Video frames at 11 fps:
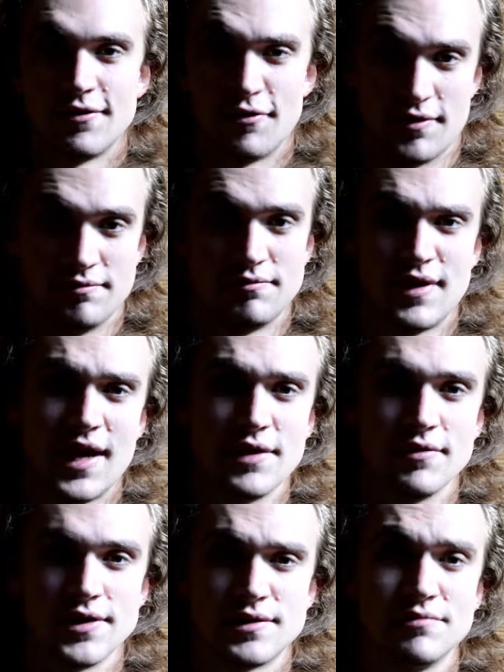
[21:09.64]
Or,
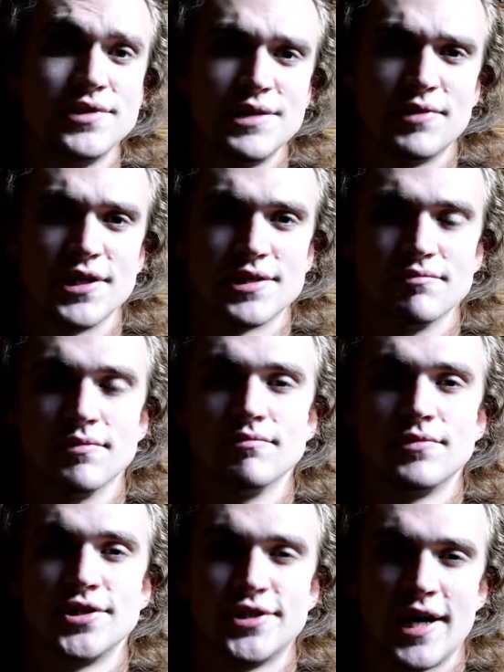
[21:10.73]
anyways, Jimadism,
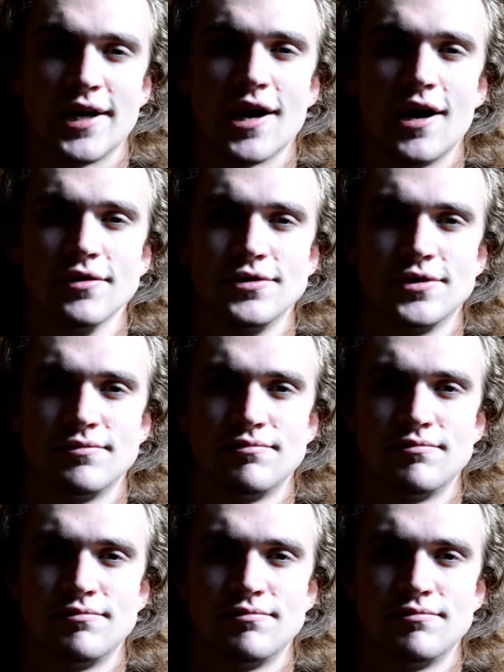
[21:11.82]
signing out.